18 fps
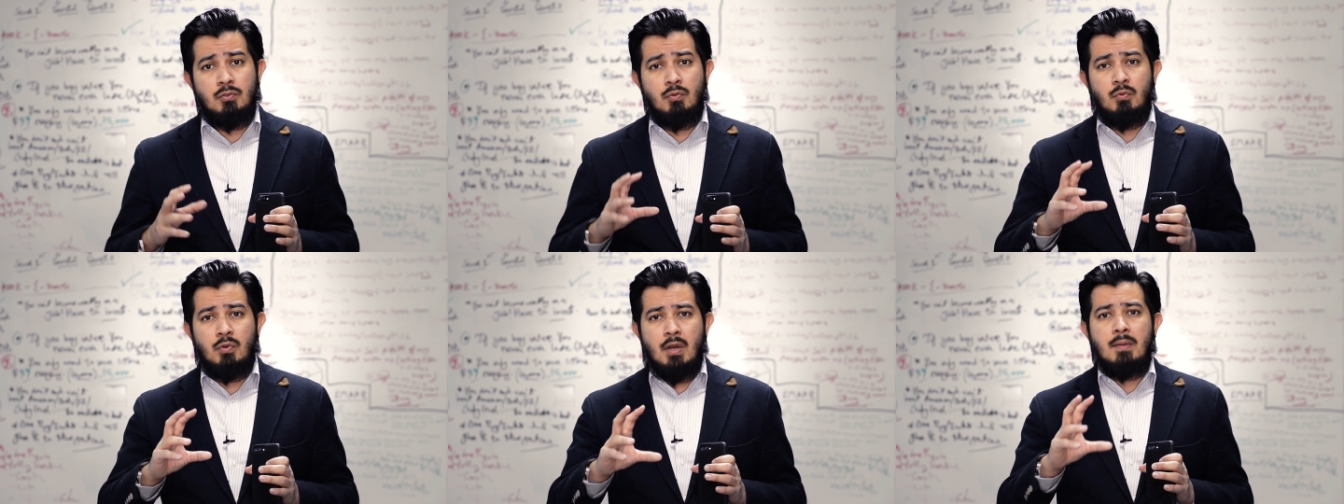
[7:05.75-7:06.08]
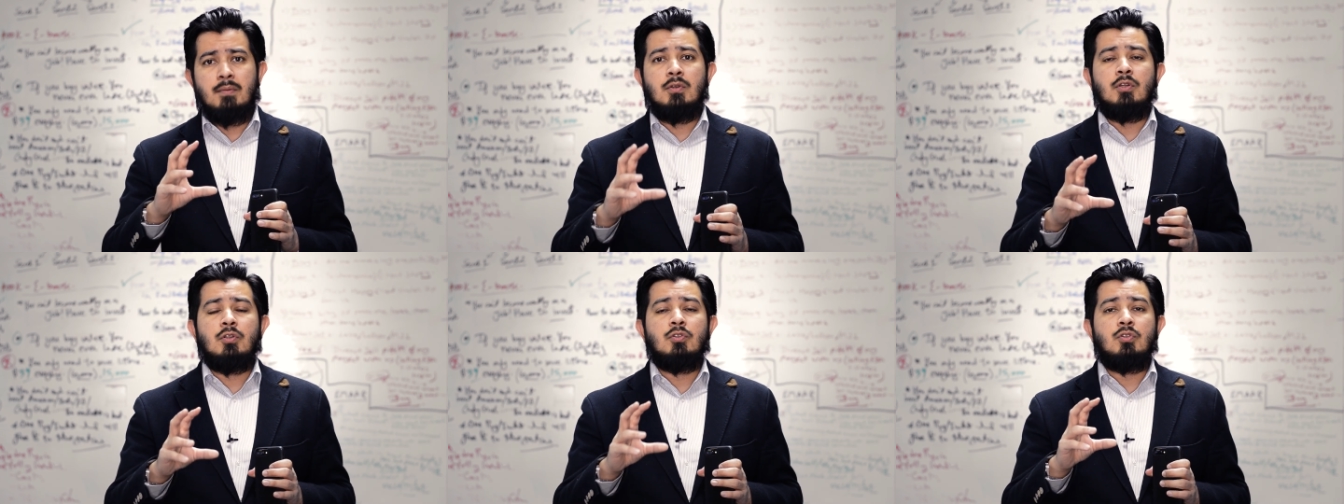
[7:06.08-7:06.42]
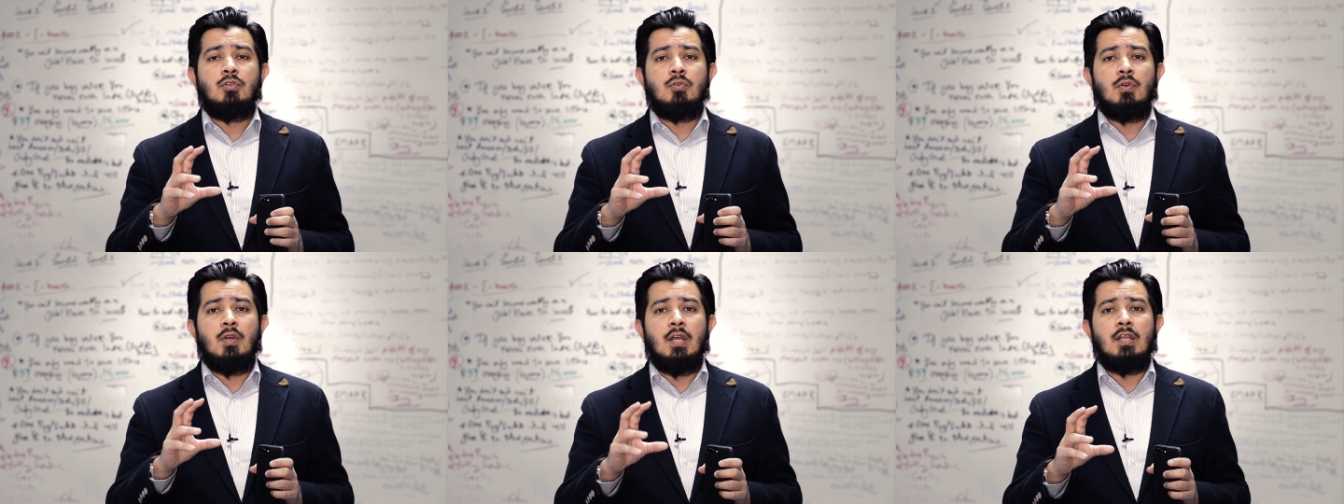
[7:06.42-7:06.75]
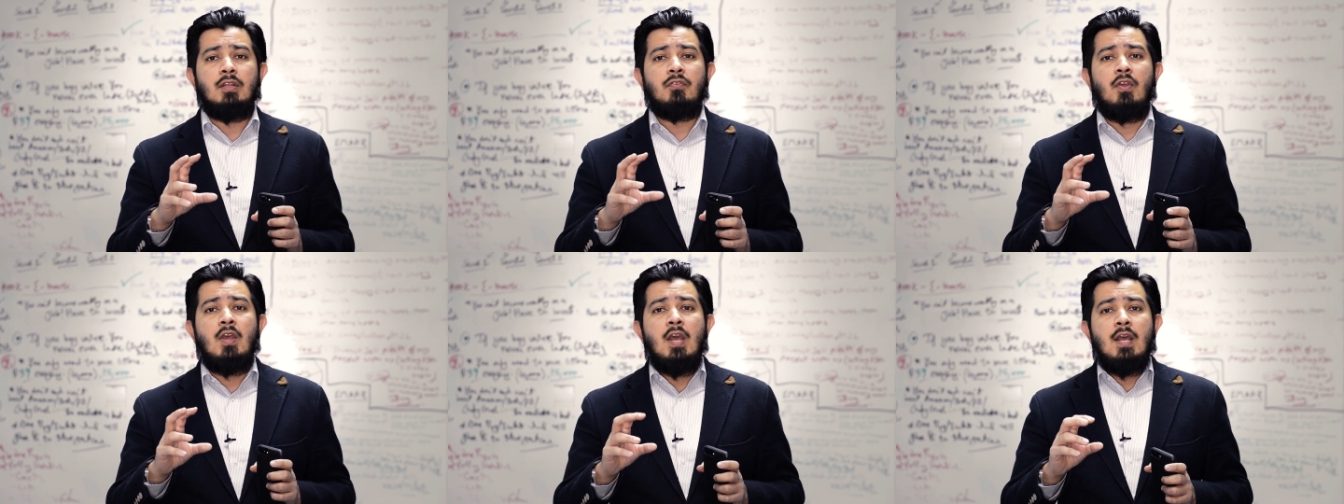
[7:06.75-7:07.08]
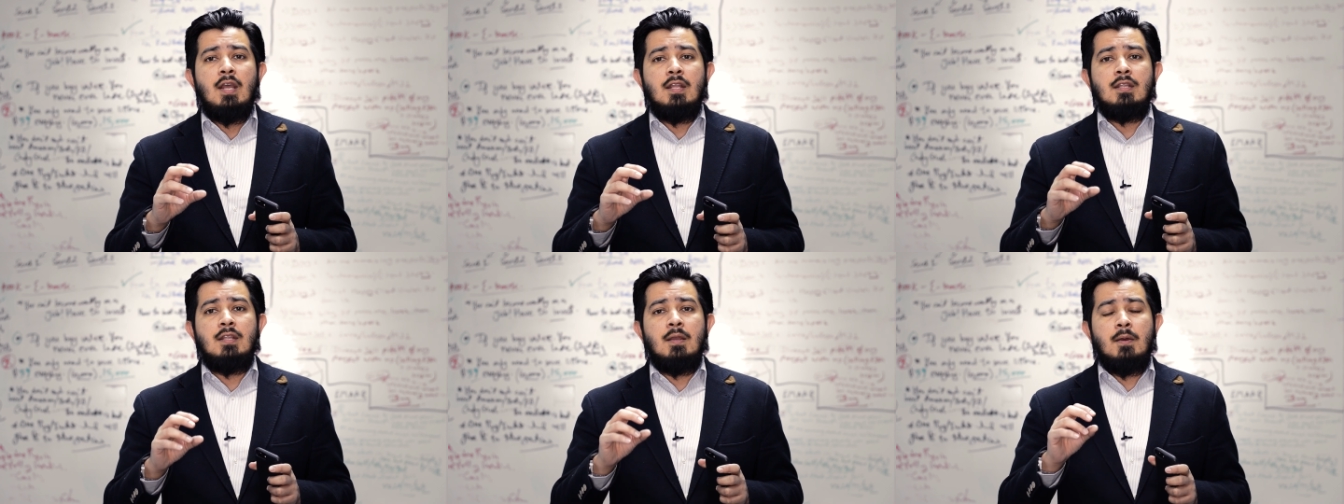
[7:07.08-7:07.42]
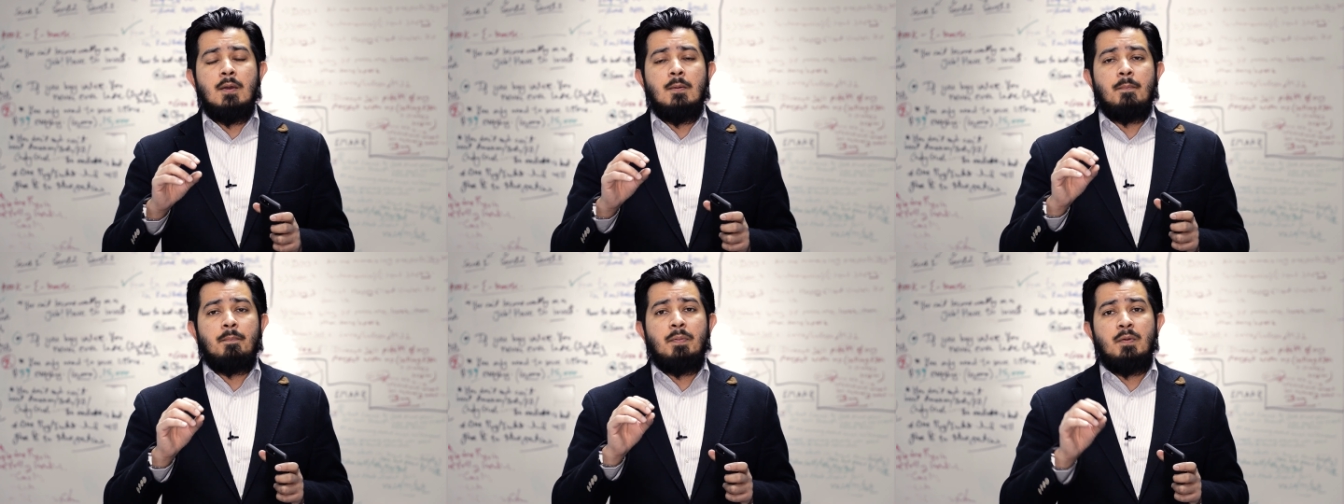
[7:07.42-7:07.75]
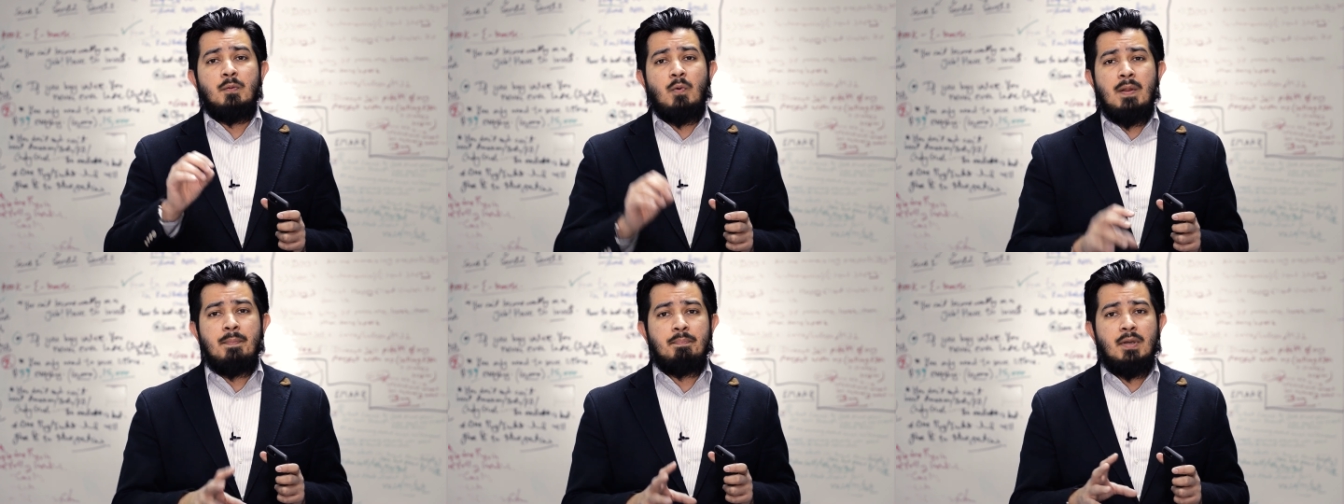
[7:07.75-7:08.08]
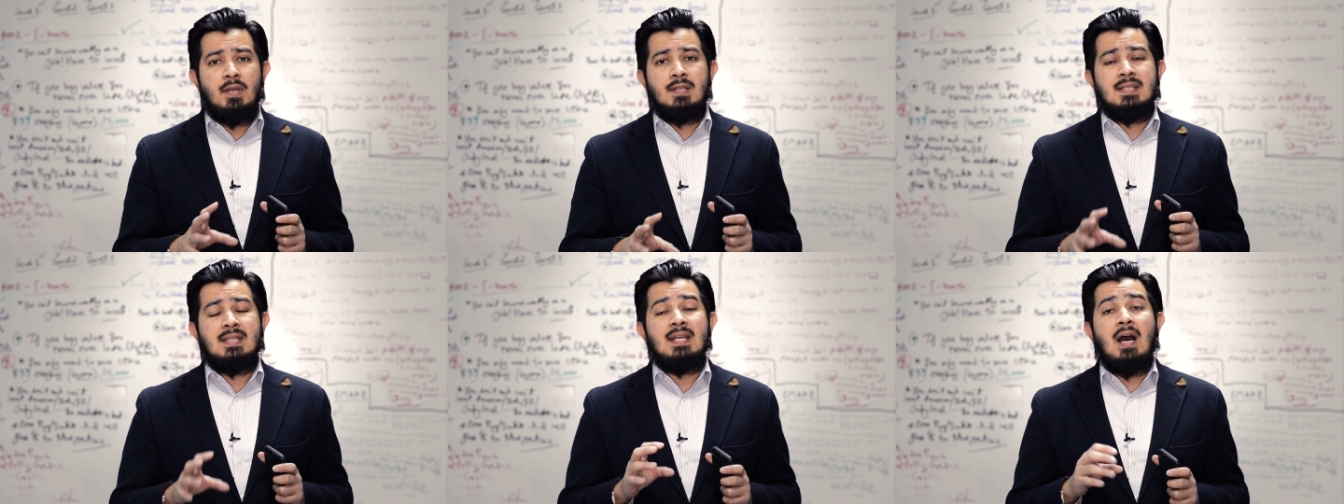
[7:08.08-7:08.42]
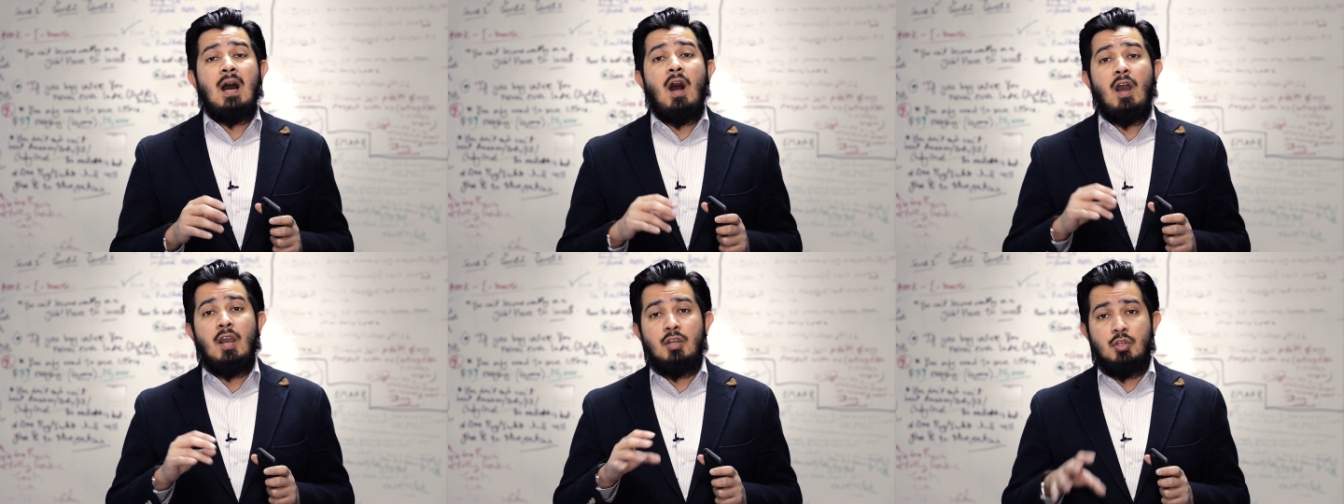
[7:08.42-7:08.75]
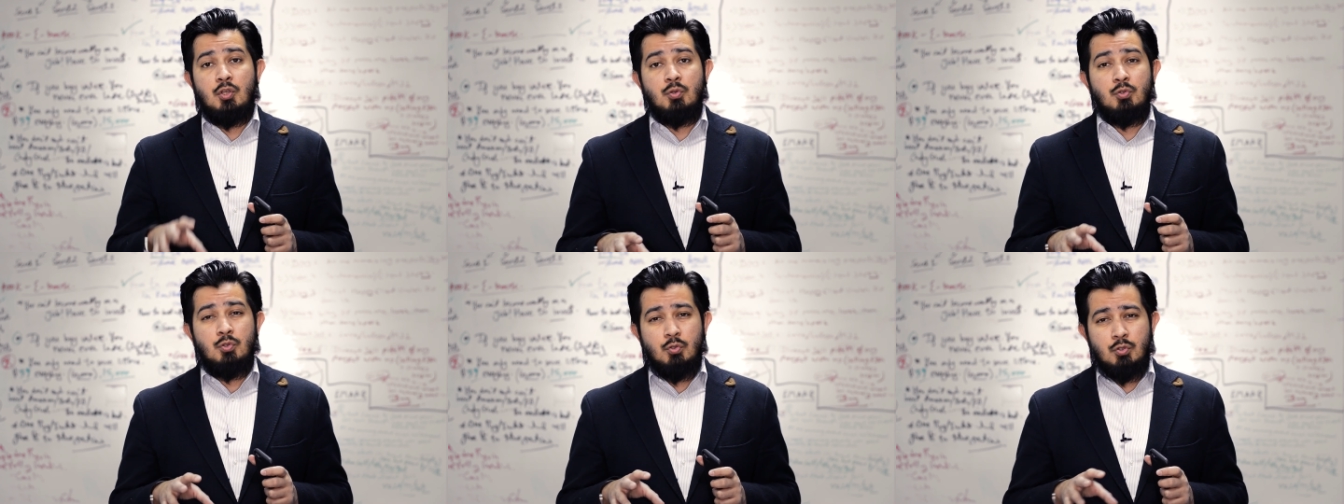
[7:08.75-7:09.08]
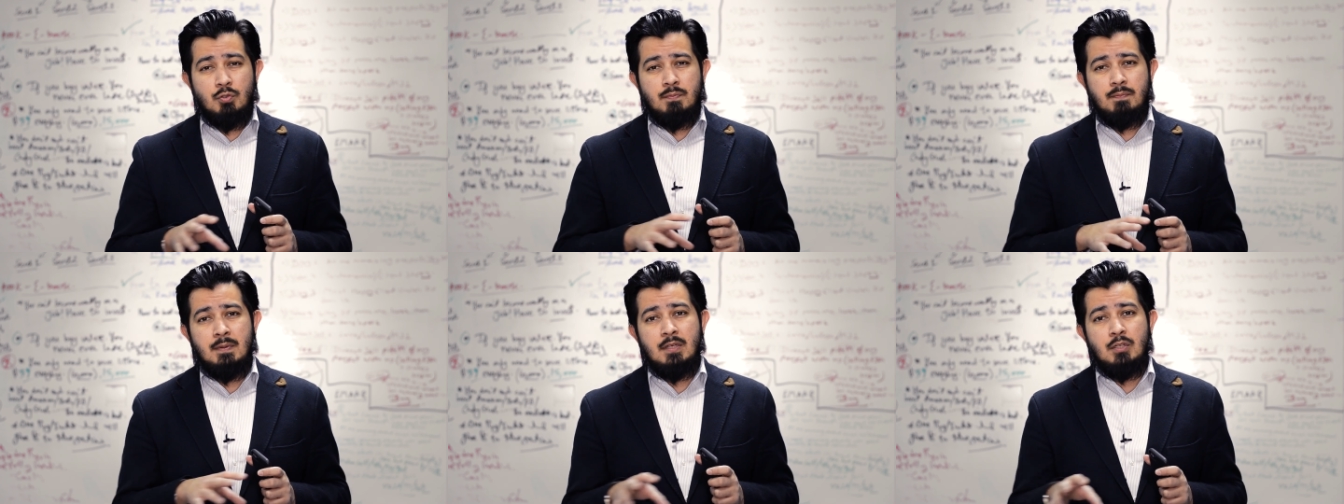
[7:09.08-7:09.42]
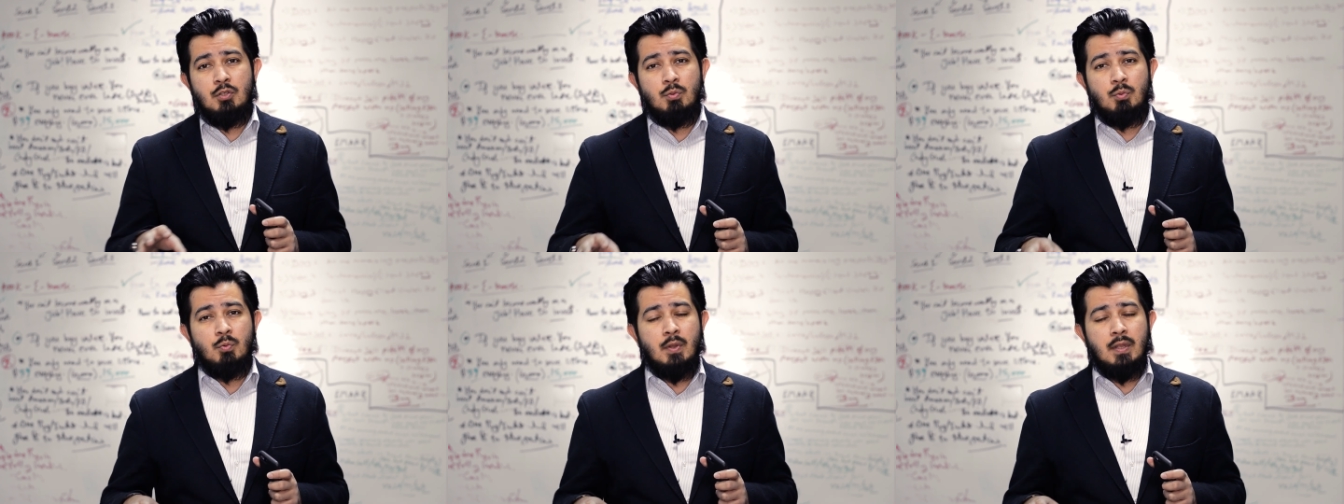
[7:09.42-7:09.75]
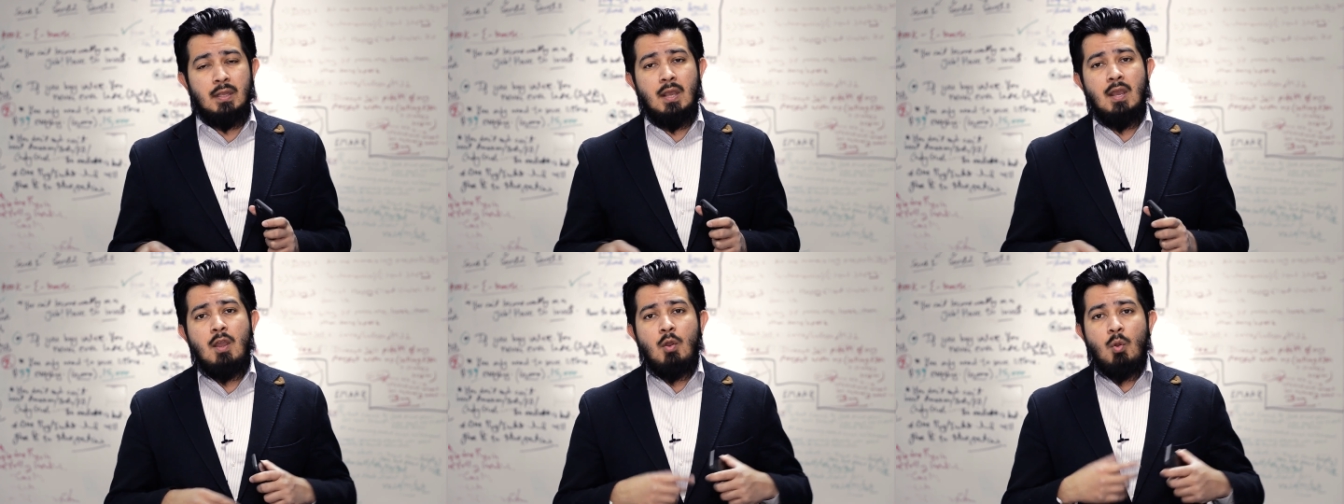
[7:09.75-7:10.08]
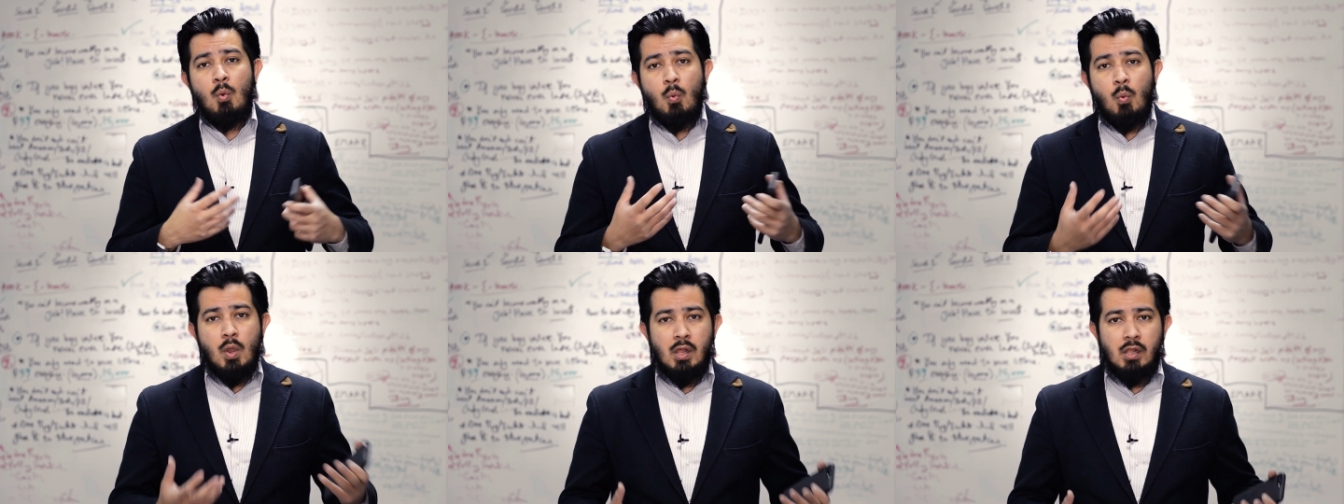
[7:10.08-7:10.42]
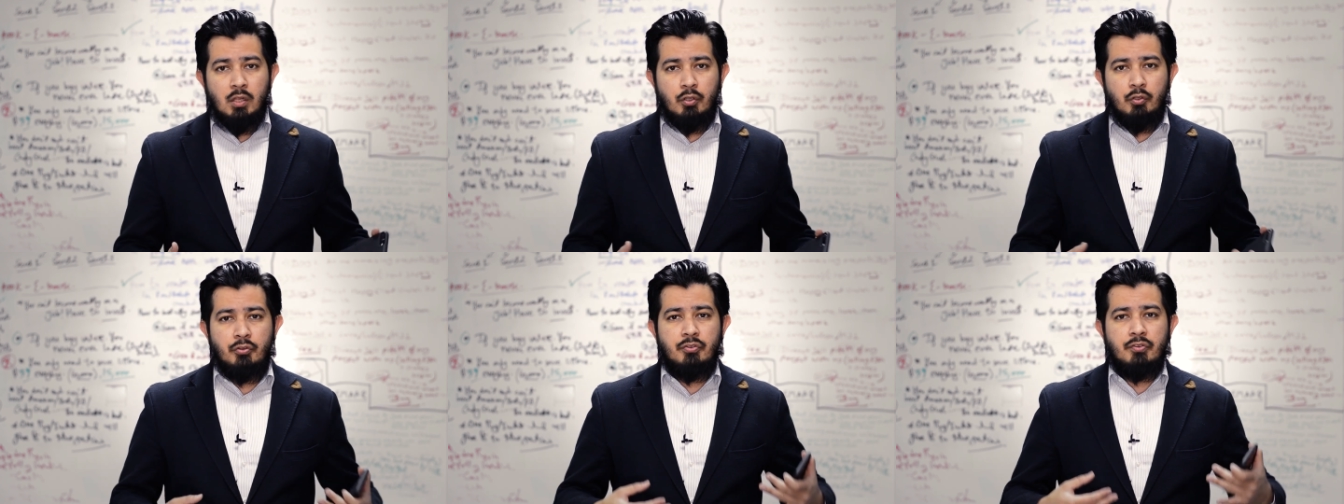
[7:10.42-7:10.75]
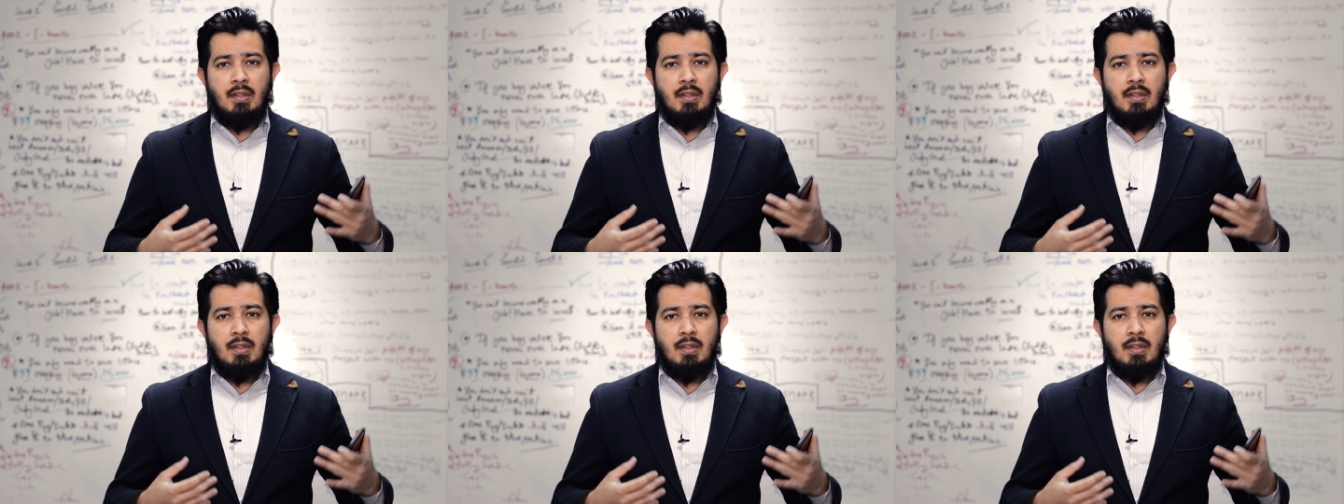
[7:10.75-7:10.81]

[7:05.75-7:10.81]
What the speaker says: So what I'm going to do is, the one person I use who's been doing wills,